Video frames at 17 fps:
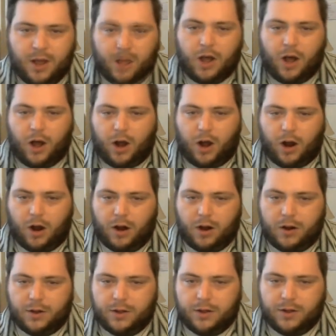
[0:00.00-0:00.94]

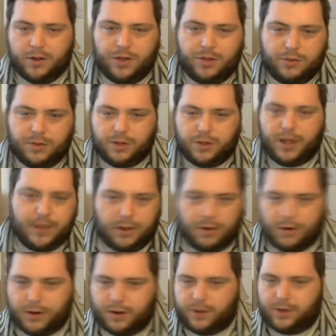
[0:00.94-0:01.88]
Are you the
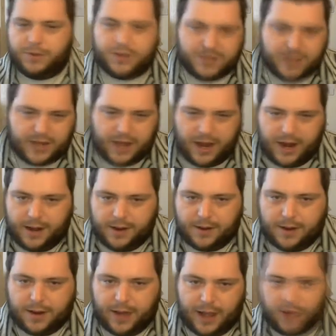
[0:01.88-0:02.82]
landlord, are you the
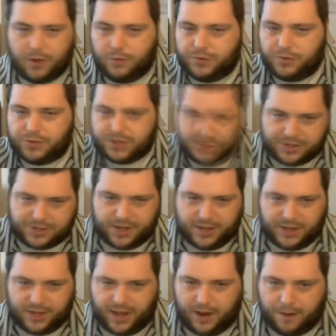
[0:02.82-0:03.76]
tenant, and who's listed
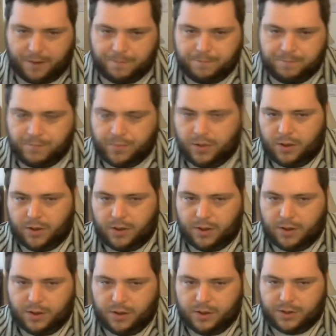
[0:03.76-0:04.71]
there?
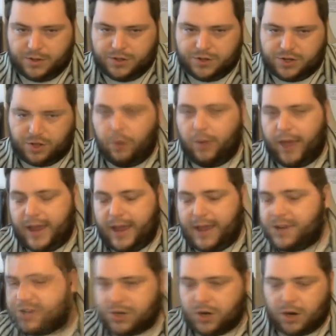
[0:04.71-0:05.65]
So in
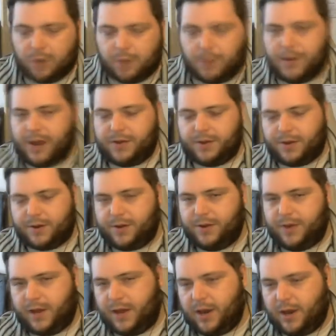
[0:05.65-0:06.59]
determining,
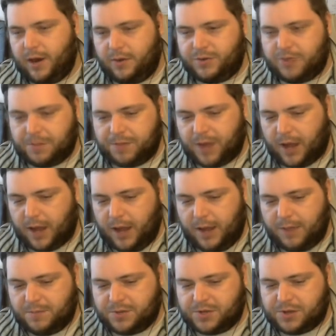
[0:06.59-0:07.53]

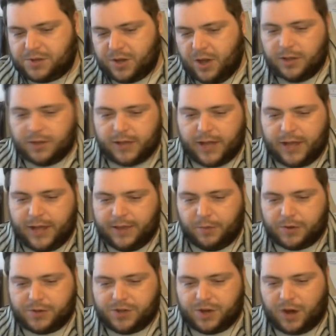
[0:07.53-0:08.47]
sometimes
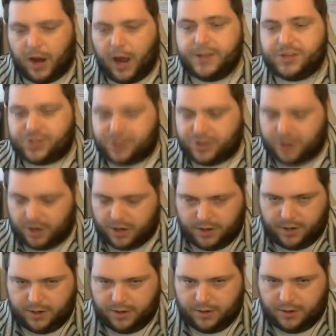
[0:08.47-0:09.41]
landlords are
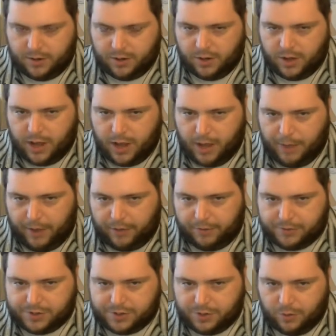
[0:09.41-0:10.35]
uncertain
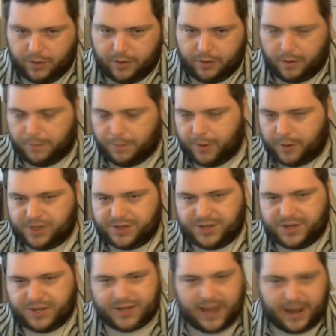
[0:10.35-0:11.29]
about whether a person's
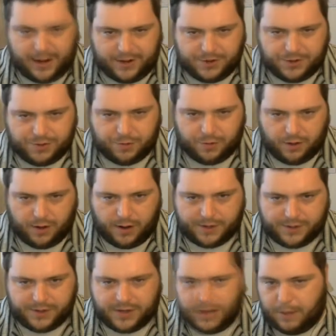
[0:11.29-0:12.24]
a tenant or
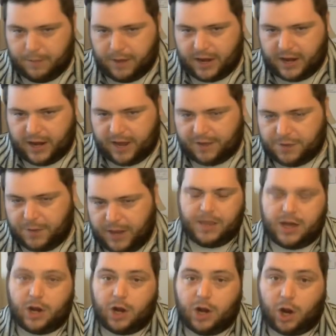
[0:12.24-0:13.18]
not, and they might have to make
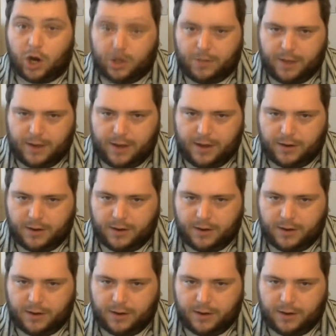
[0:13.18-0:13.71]
an argument